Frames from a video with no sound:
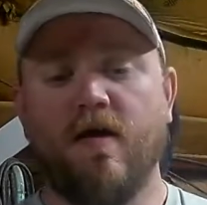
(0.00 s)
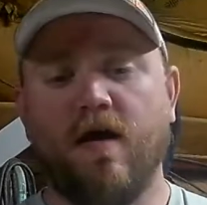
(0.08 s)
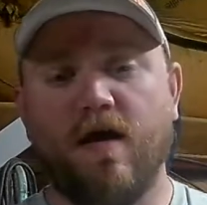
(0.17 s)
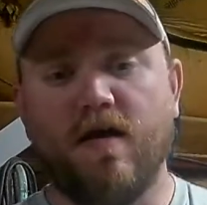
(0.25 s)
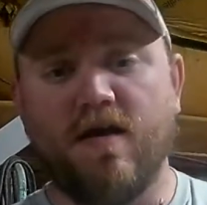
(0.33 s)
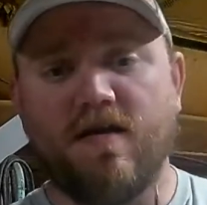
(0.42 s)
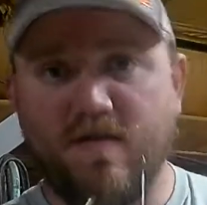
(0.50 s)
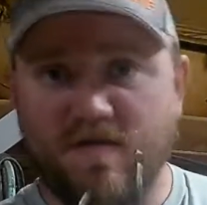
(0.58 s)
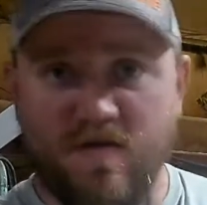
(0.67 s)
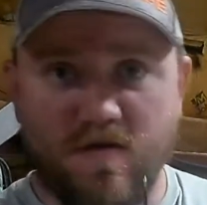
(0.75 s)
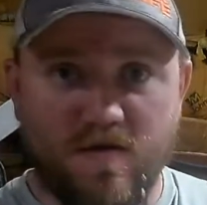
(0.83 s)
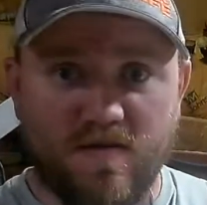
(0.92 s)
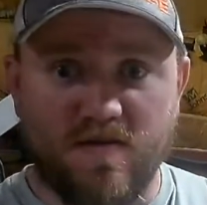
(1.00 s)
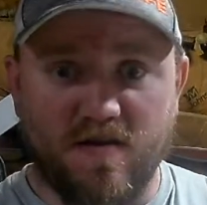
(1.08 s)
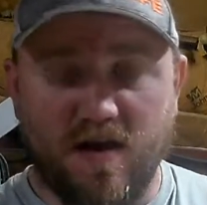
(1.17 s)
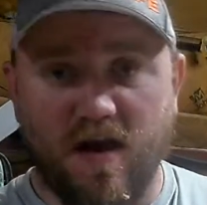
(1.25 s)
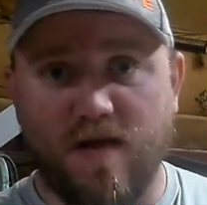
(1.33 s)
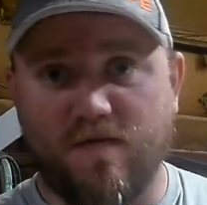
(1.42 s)
I got these hooks at the
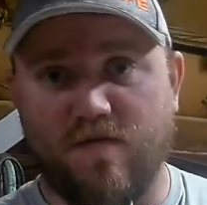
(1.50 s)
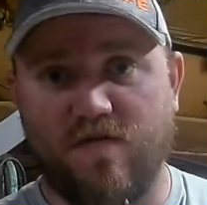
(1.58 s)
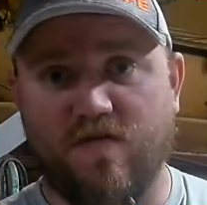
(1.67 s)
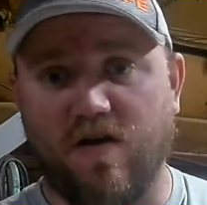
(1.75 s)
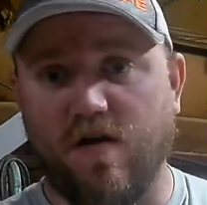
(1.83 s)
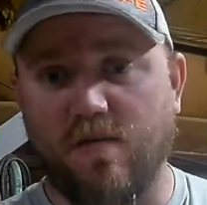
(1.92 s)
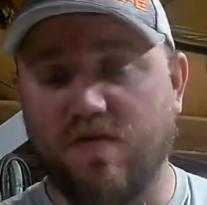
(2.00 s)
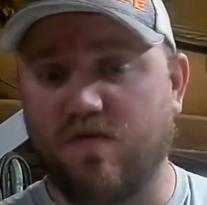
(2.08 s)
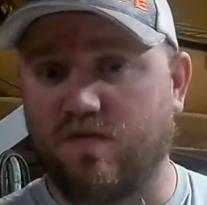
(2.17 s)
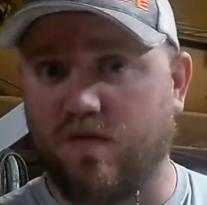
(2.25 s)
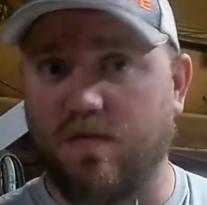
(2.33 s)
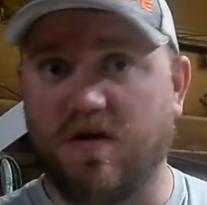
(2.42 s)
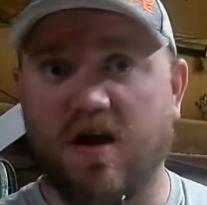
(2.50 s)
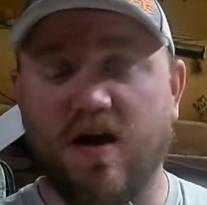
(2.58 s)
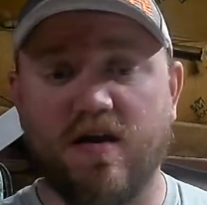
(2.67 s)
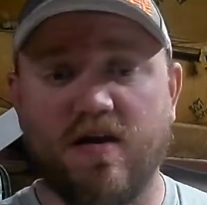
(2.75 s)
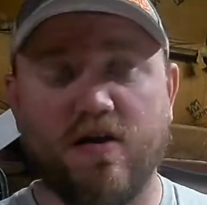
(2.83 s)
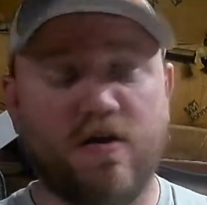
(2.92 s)
Catfish conference from a
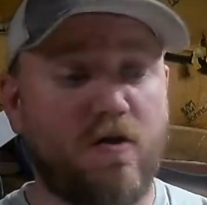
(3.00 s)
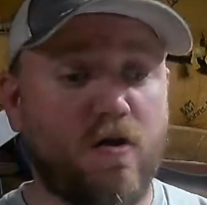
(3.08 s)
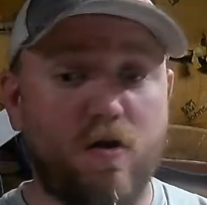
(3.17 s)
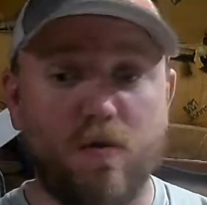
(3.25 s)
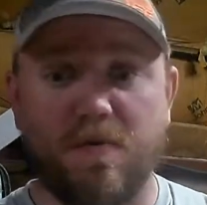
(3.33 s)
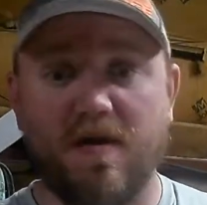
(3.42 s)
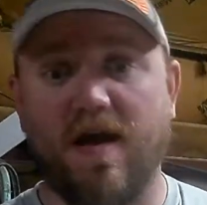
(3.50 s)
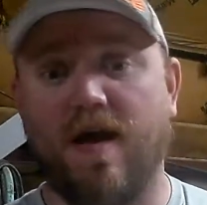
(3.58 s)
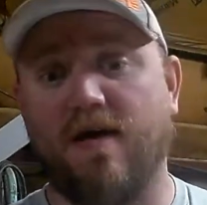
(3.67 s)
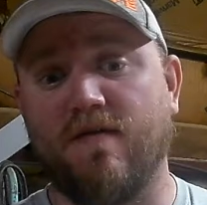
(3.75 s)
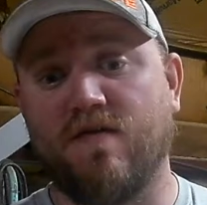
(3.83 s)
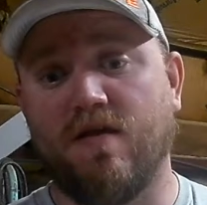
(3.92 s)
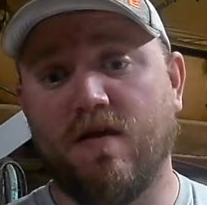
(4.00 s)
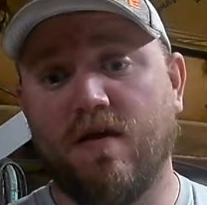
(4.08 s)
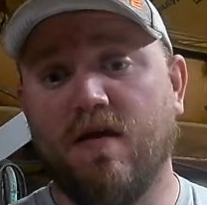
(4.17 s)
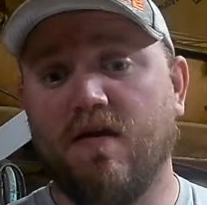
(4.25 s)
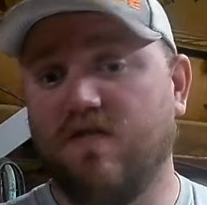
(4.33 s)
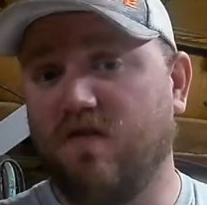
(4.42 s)
great group of guys.
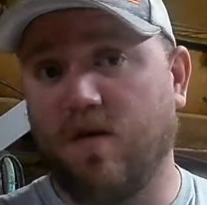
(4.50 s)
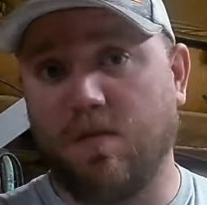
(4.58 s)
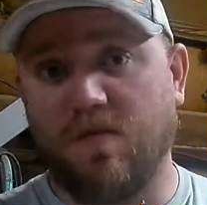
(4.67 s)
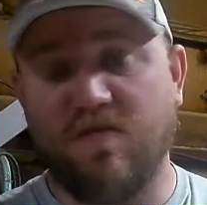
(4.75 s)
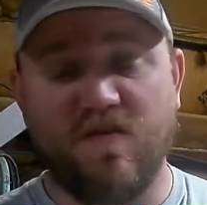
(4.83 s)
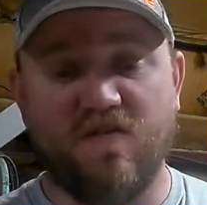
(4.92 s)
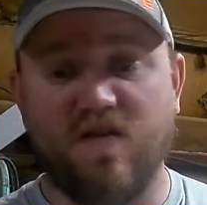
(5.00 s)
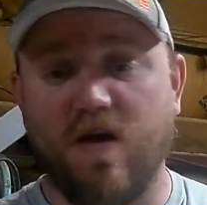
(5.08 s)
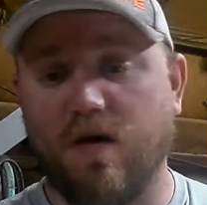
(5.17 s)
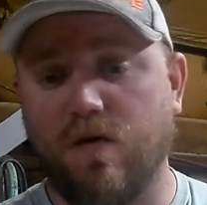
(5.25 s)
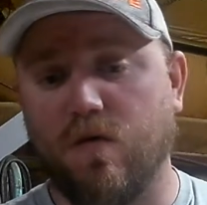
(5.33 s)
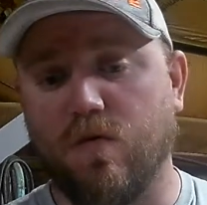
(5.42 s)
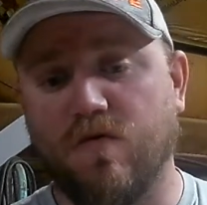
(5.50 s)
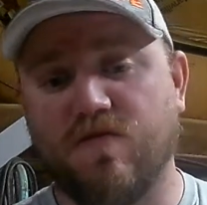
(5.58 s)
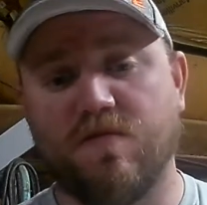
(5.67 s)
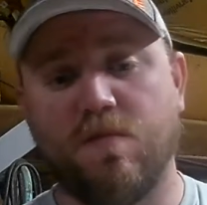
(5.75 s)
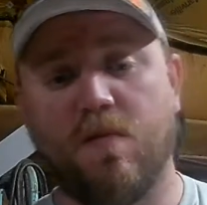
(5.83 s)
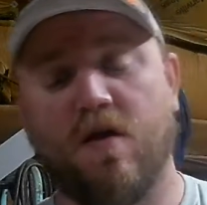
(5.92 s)
Chubby Fish Outdoors.
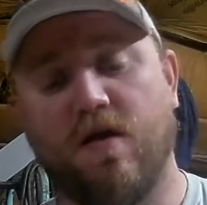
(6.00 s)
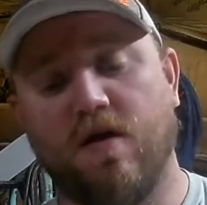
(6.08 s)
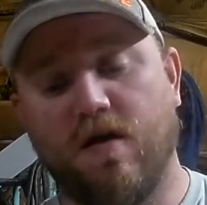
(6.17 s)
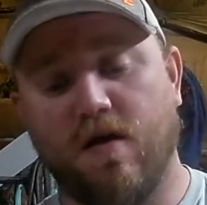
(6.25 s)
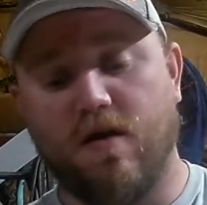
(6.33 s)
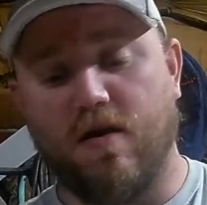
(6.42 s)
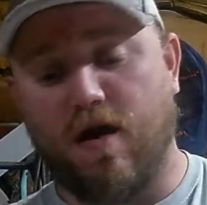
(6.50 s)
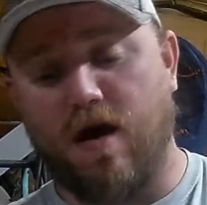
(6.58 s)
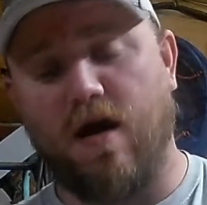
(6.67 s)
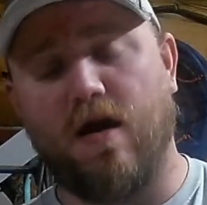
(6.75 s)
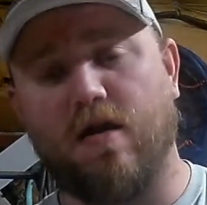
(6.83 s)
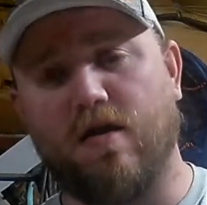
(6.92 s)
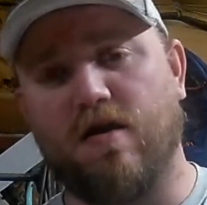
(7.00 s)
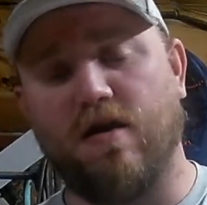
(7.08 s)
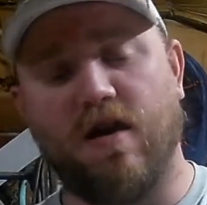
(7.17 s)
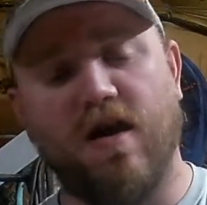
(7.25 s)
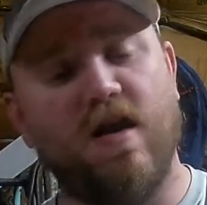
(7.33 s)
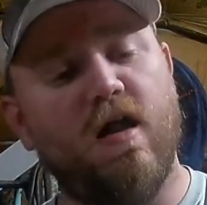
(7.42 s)
They're
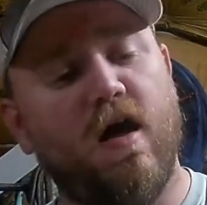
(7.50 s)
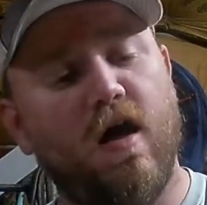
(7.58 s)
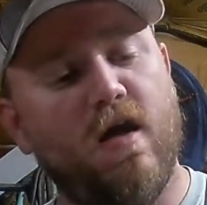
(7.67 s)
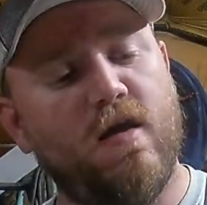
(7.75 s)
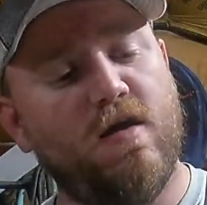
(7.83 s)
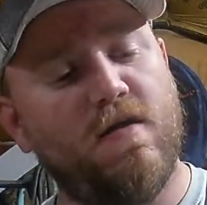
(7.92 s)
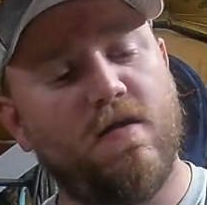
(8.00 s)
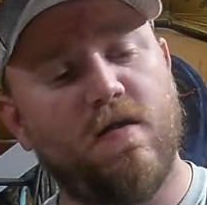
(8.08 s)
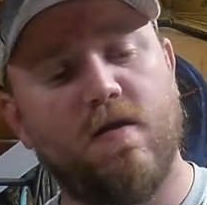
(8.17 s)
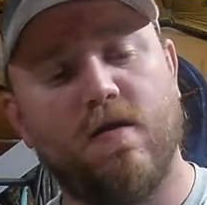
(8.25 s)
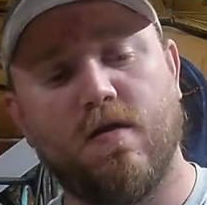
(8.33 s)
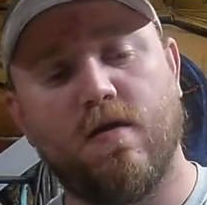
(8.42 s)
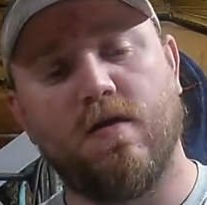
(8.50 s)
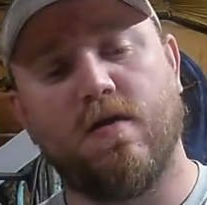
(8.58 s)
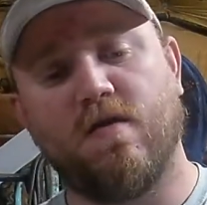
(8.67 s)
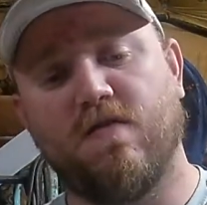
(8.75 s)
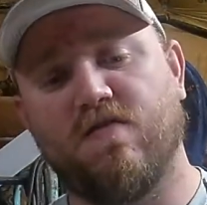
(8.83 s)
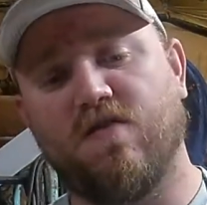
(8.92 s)
an 8/0
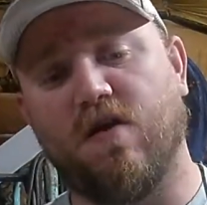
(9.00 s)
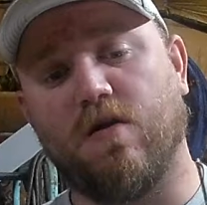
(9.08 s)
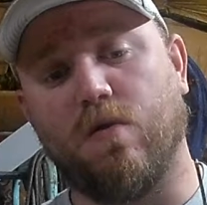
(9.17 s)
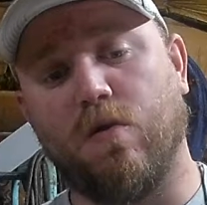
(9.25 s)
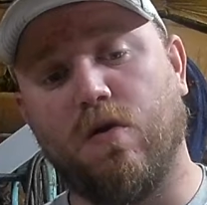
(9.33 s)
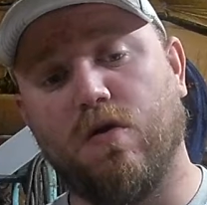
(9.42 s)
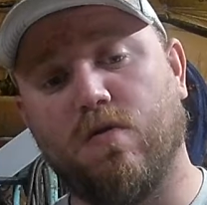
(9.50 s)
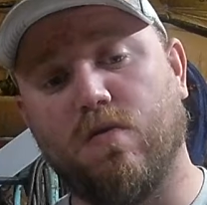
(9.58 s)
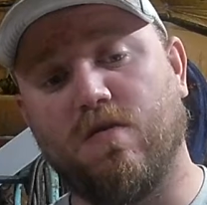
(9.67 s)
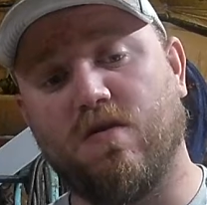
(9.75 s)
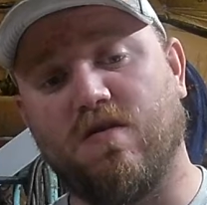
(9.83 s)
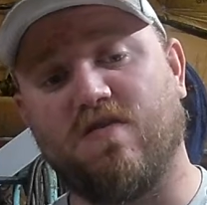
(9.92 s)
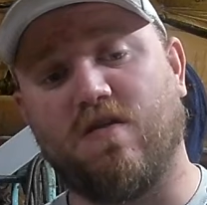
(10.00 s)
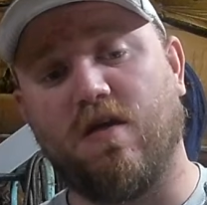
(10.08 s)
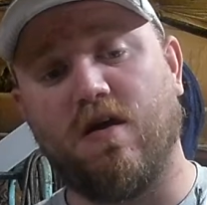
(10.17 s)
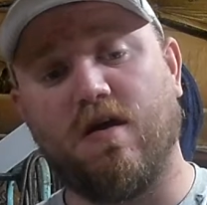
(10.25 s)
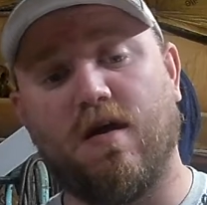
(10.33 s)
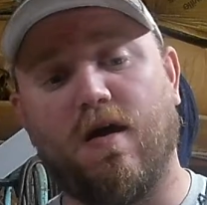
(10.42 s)
circle hook with a
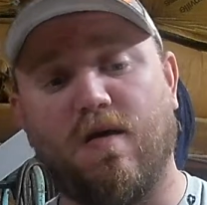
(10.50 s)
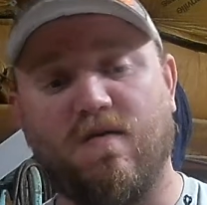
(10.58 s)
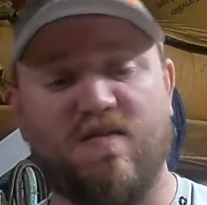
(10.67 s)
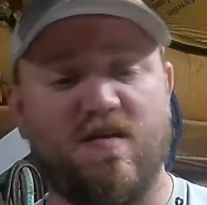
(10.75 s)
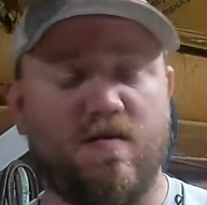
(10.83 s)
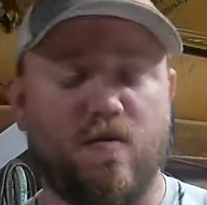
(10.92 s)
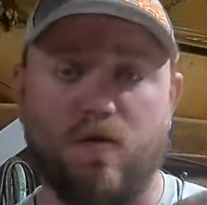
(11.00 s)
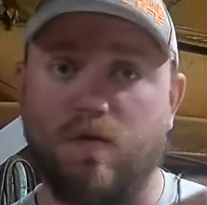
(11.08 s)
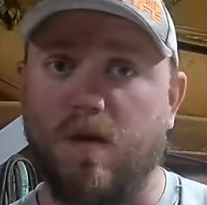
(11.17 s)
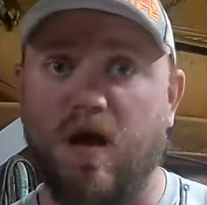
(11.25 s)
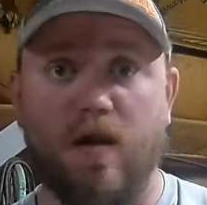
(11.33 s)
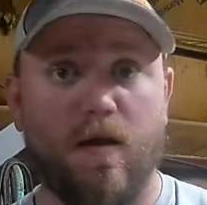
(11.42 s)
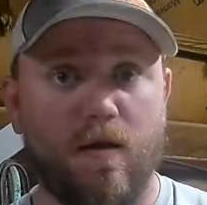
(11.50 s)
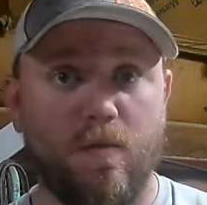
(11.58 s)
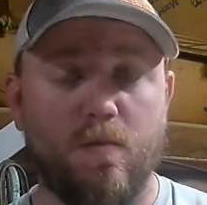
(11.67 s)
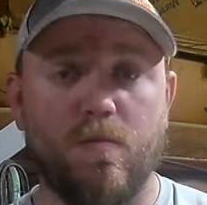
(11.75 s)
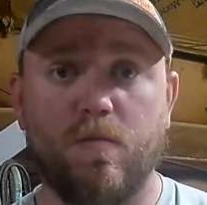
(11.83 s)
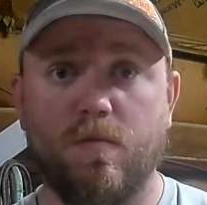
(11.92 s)
slight offset to them. I love them.